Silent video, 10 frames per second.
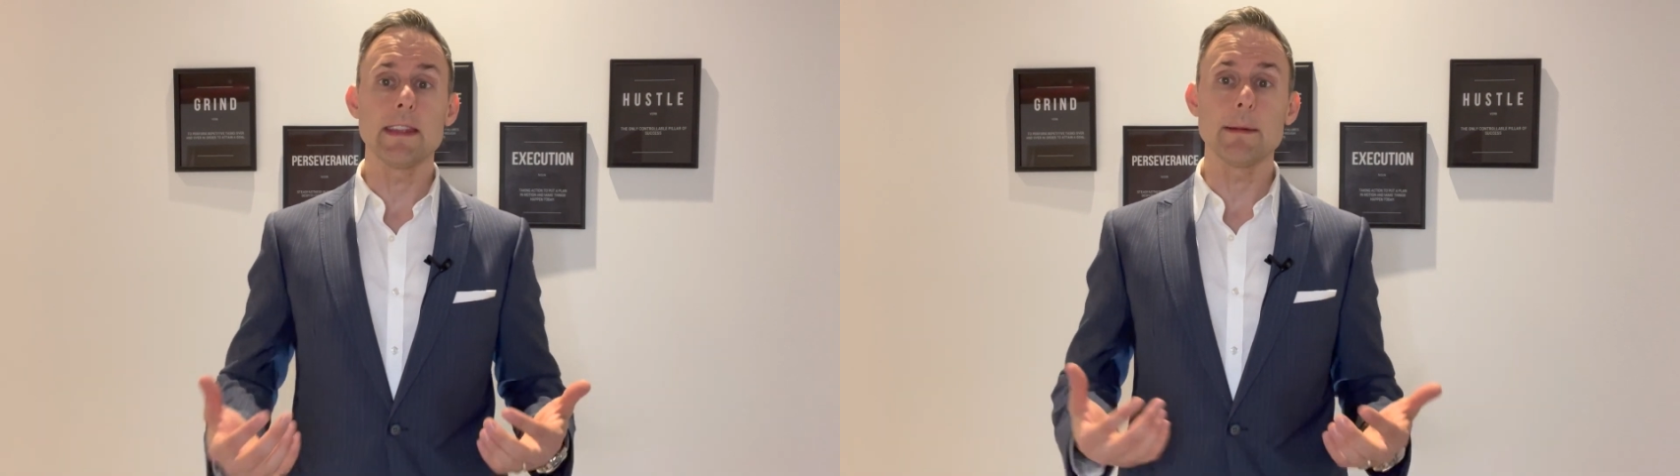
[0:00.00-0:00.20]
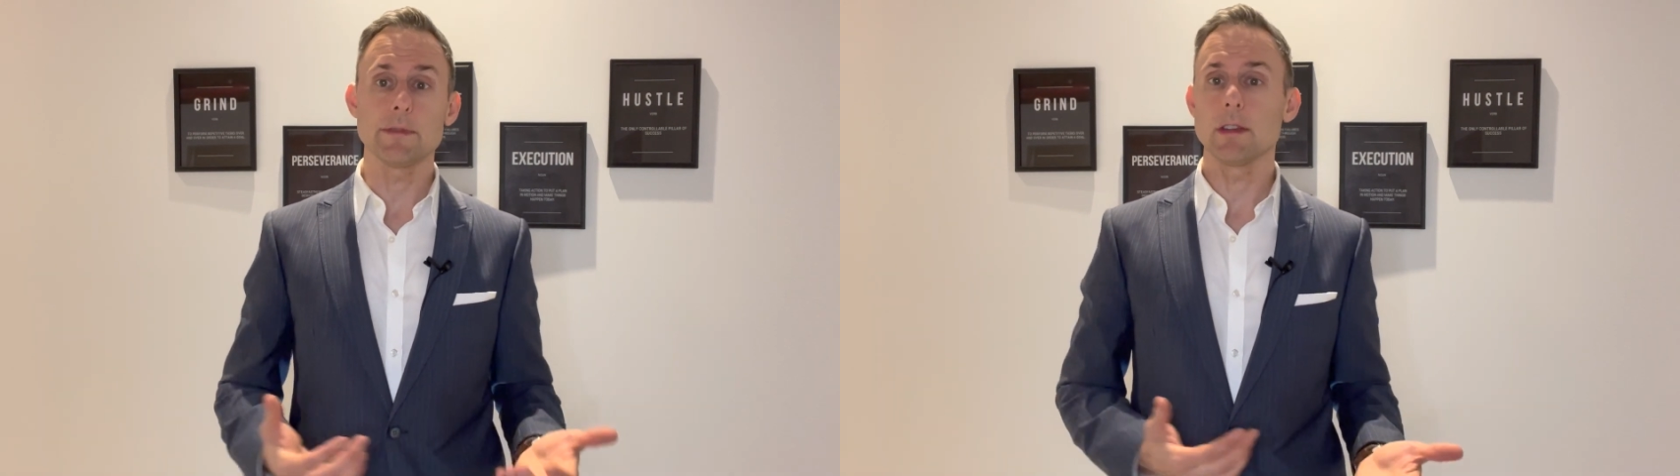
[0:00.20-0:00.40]

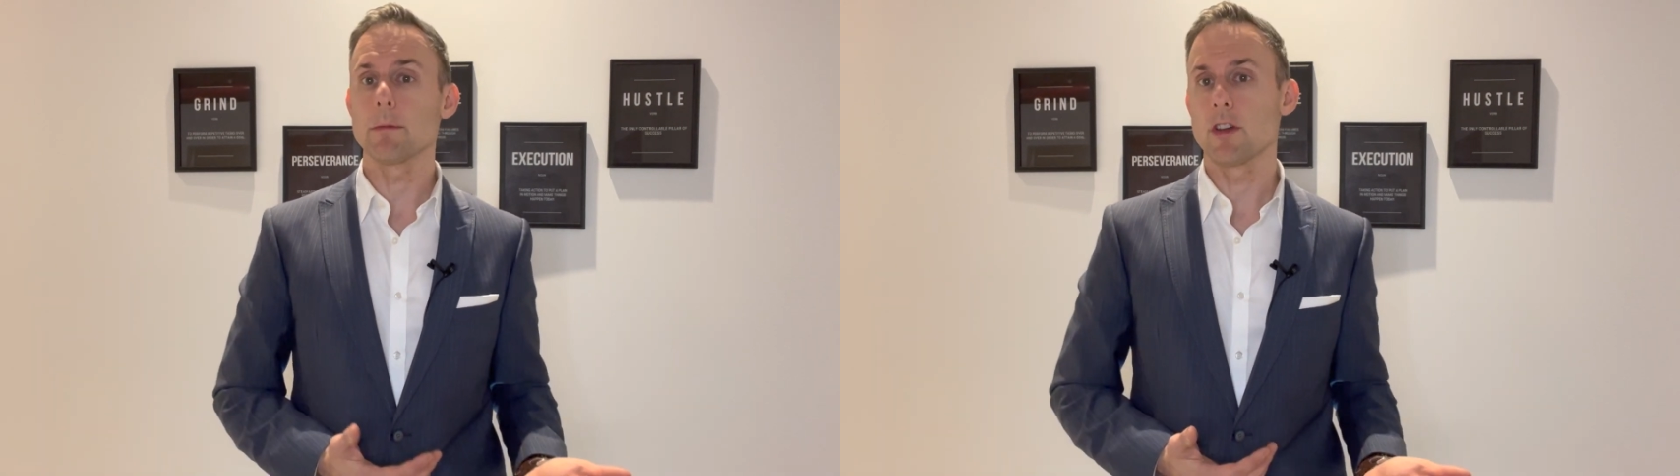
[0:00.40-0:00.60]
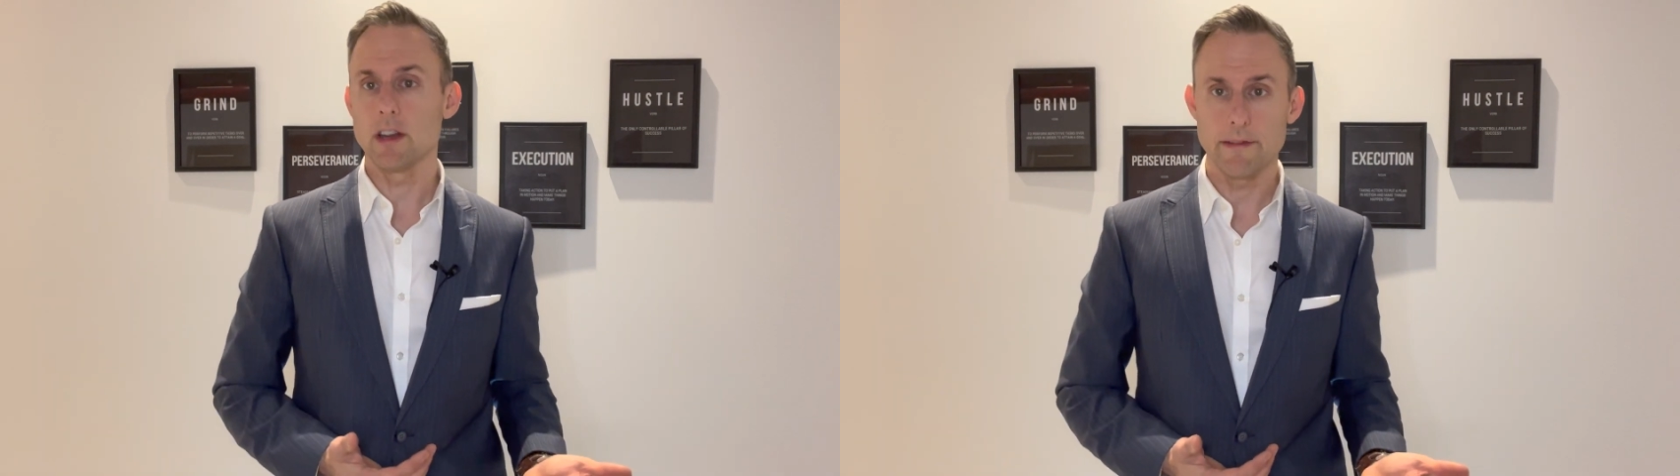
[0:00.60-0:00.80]
them some
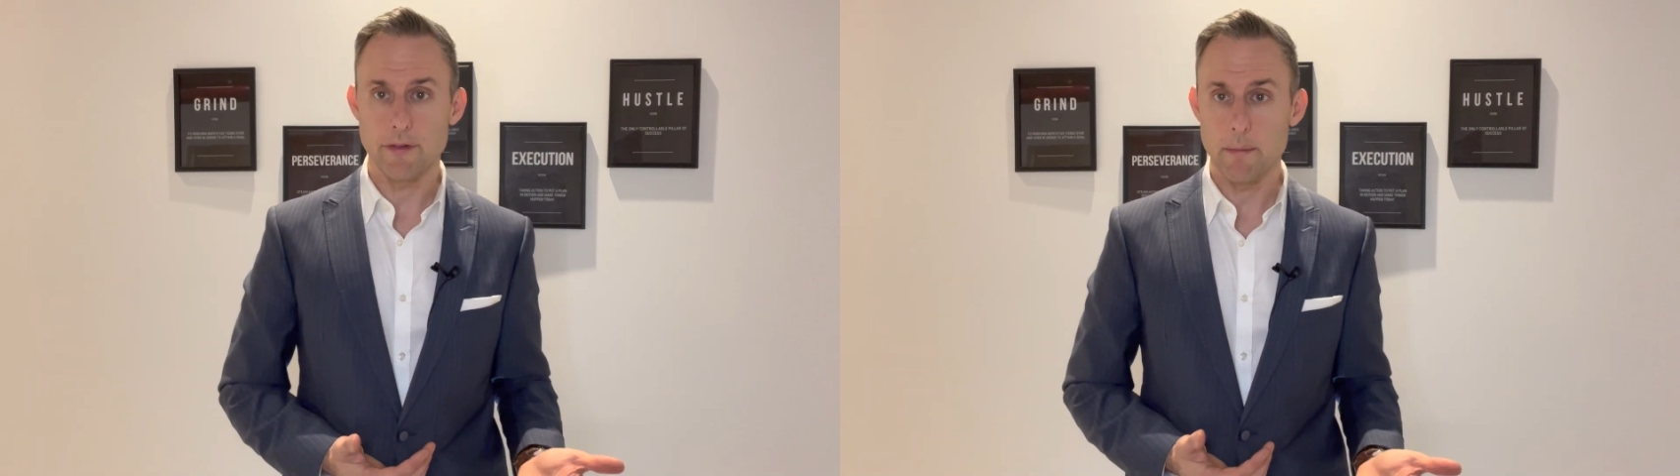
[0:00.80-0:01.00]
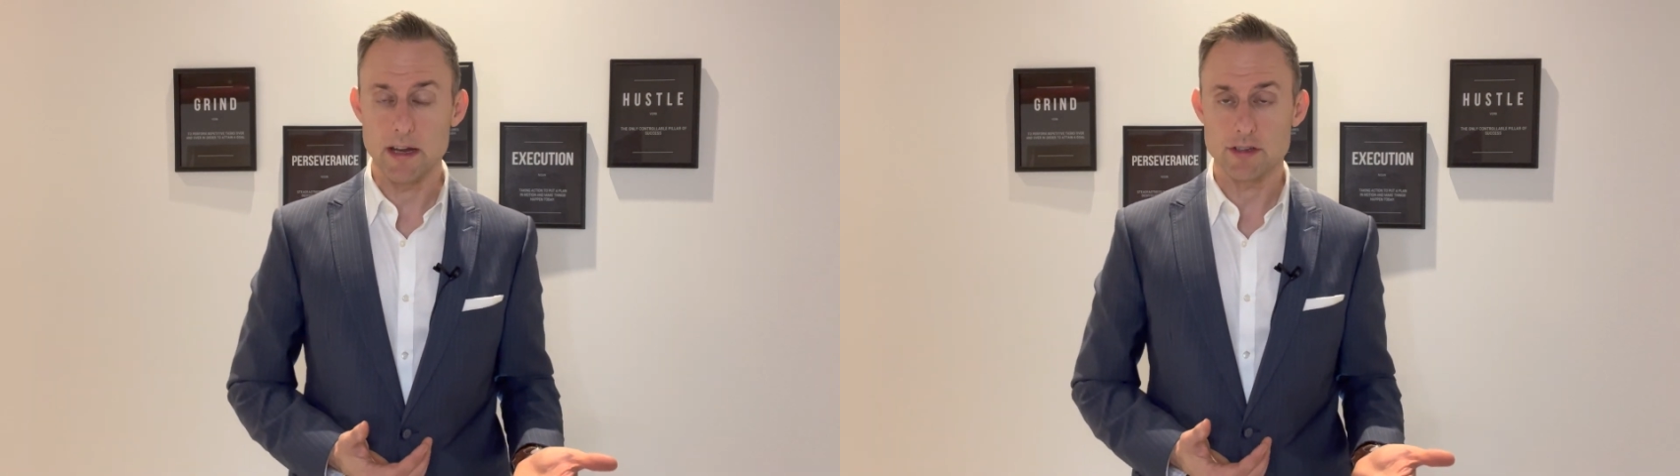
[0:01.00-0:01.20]
good
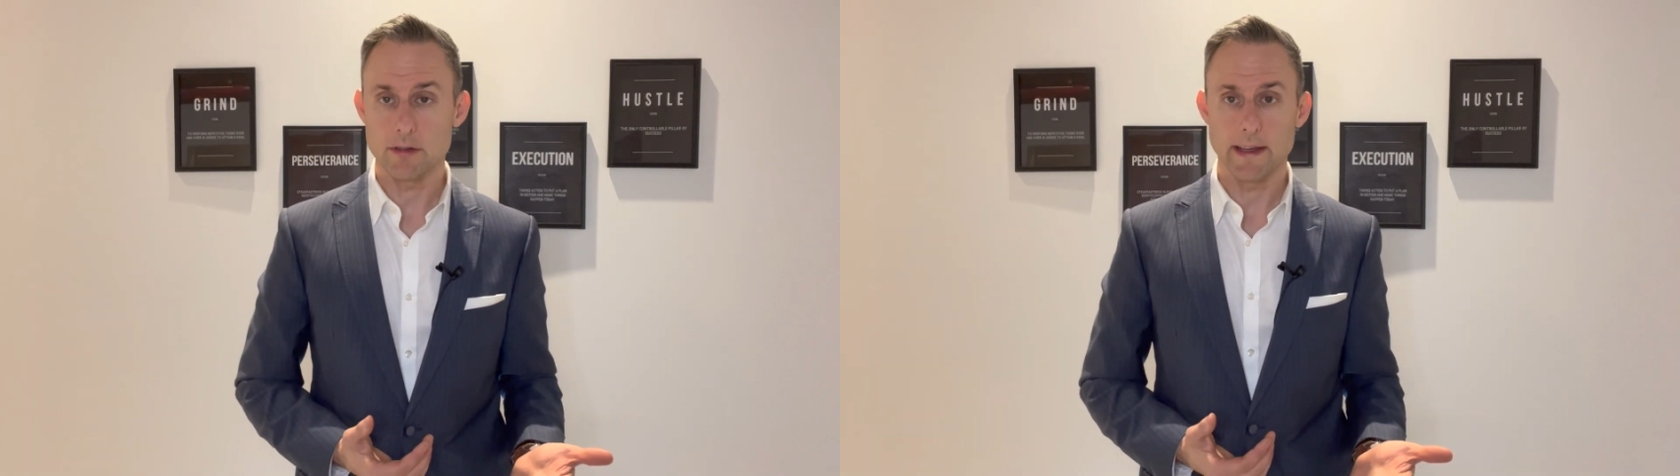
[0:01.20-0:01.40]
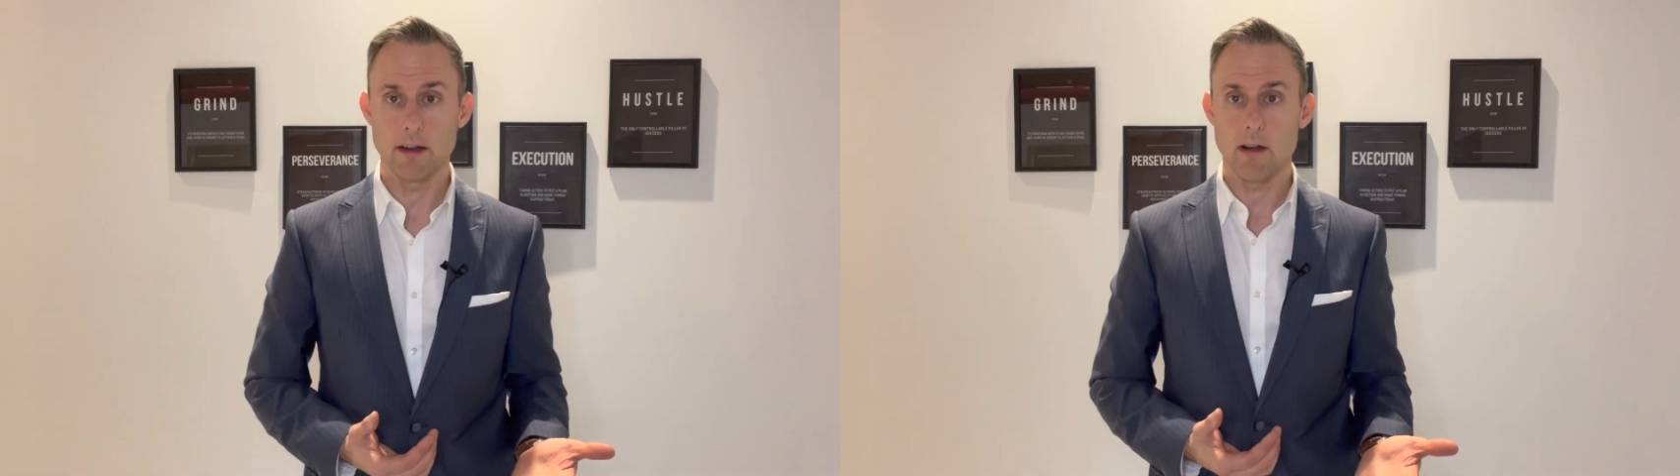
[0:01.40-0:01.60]
information
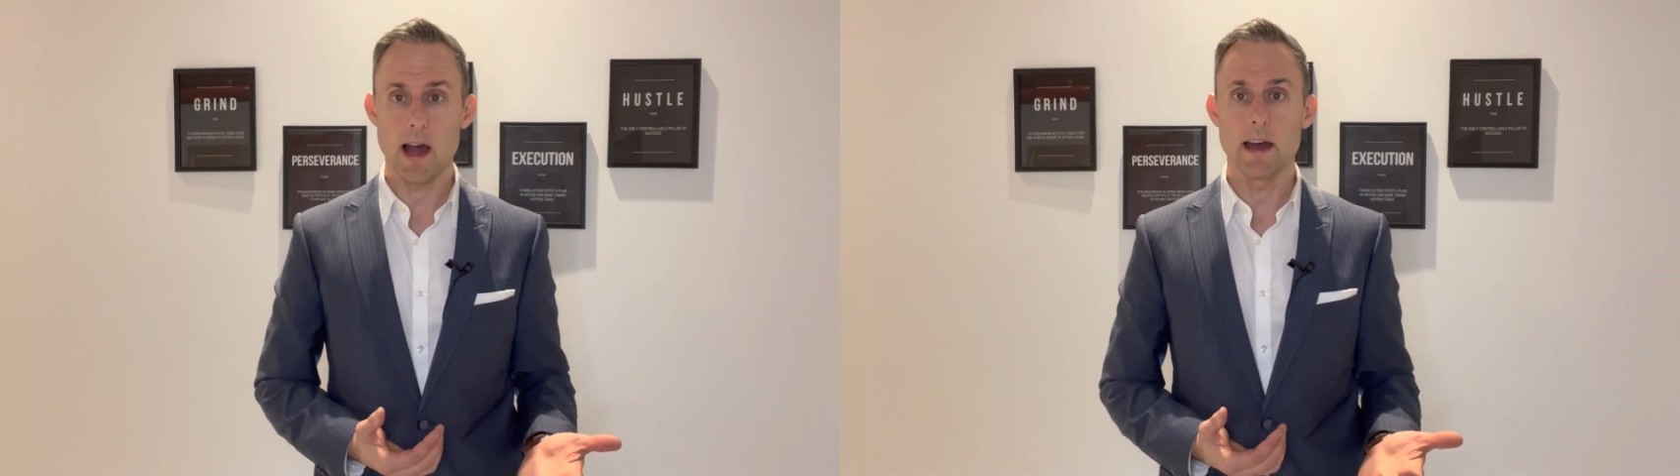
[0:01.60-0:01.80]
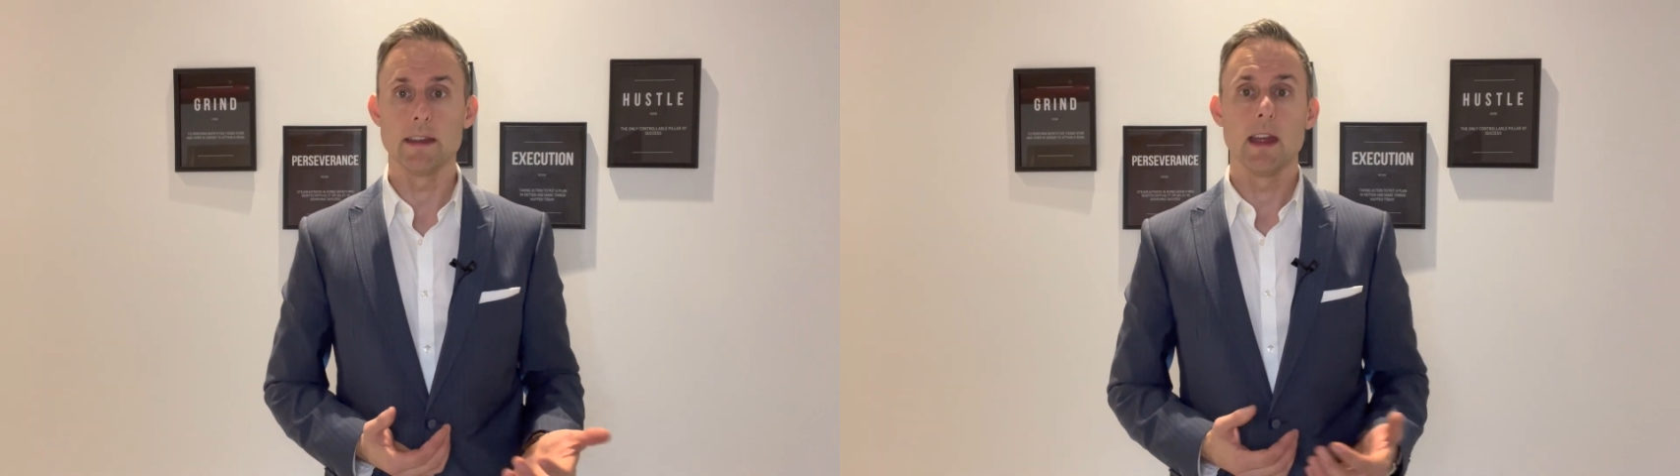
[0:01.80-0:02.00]
later
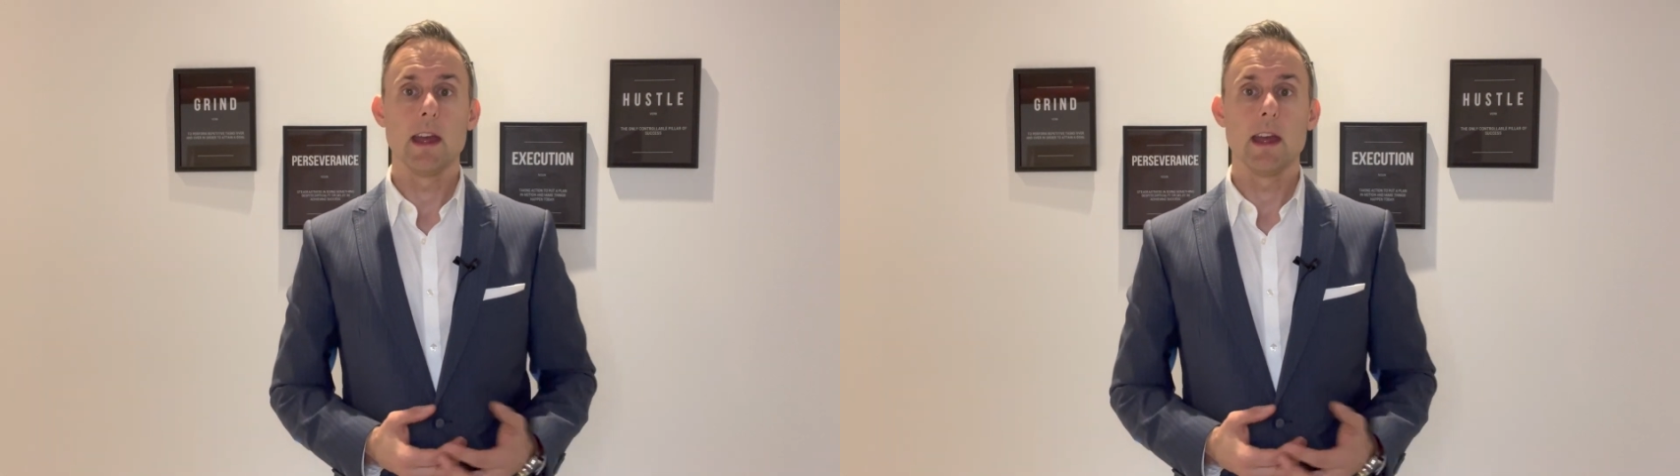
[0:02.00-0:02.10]
on.